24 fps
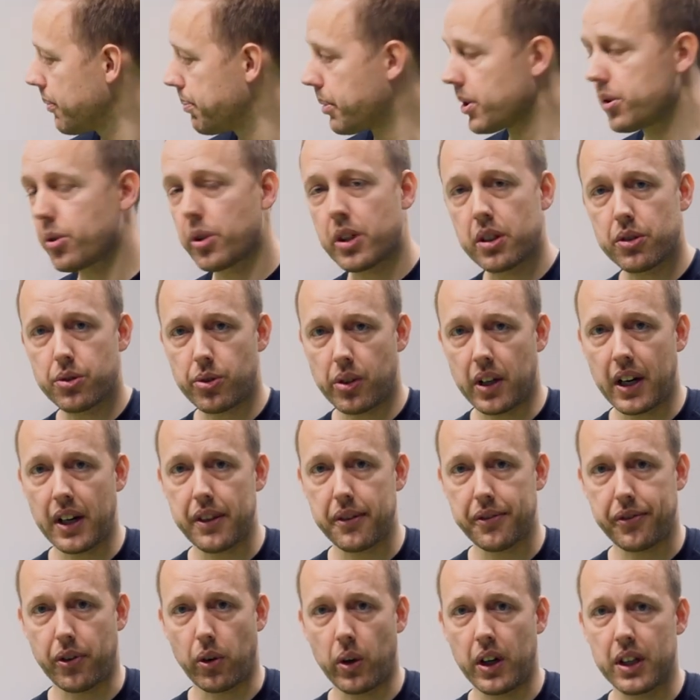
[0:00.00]
But you can try
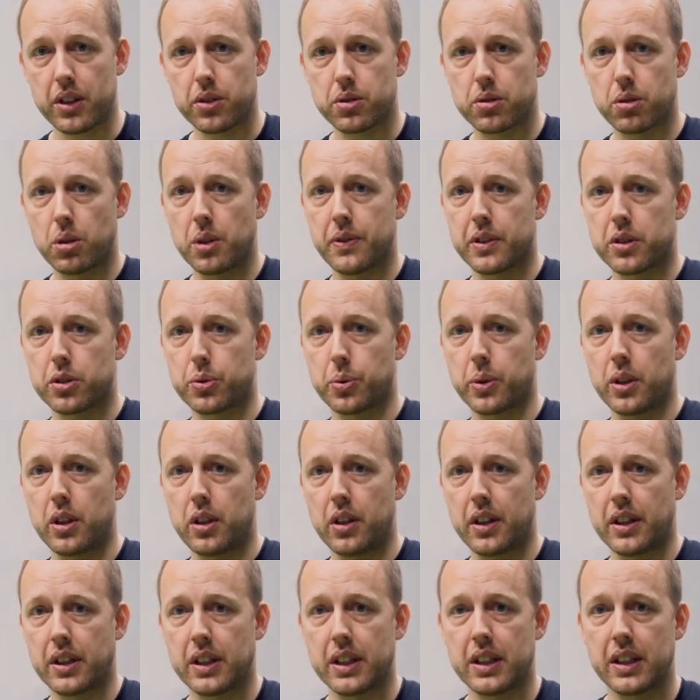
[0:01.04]
the forehand serve as
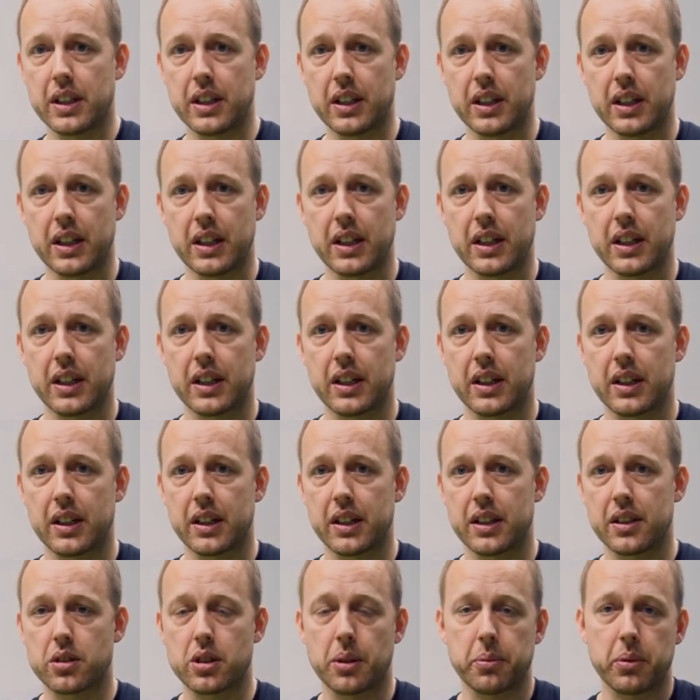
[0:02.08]
well, and in, in,
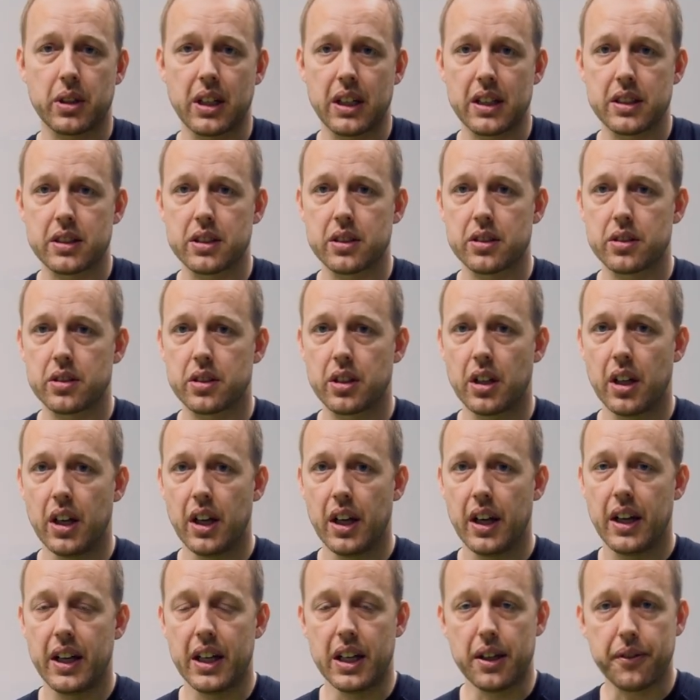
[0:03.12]
uh, in some cases,
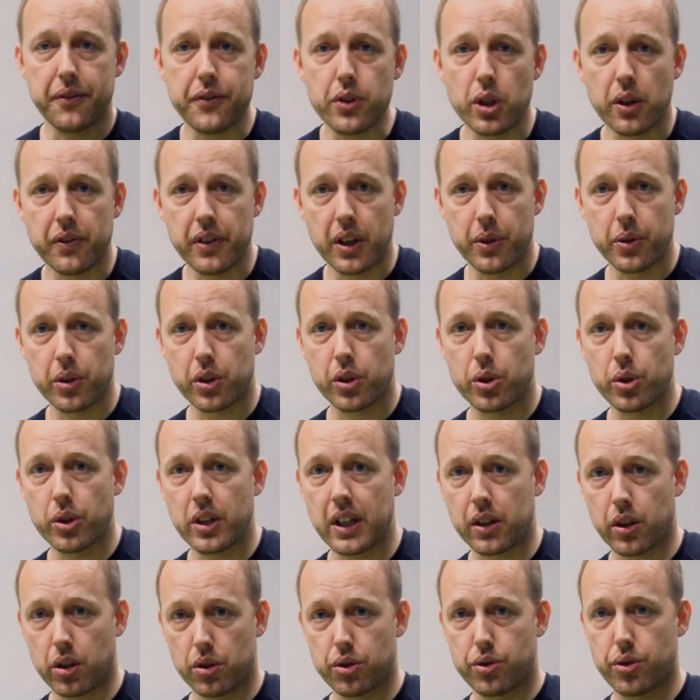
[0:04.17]
if you're very good
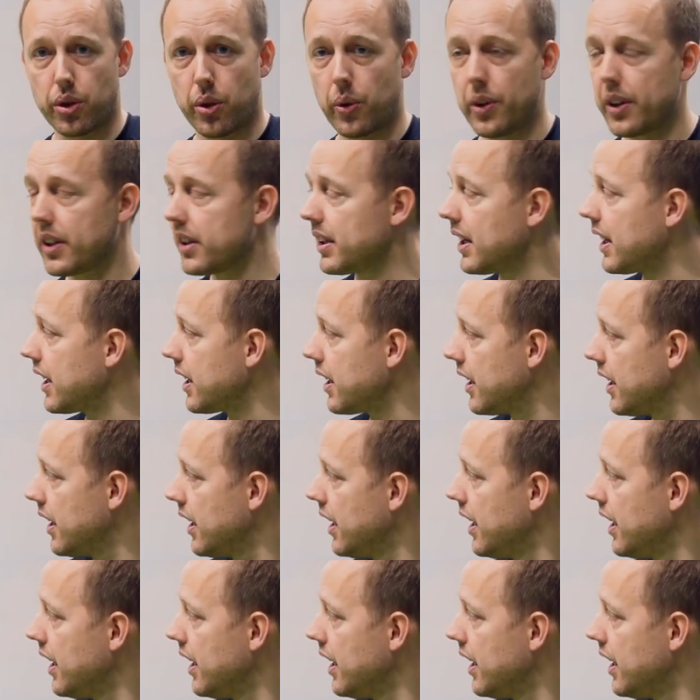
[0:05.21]
at controlling that,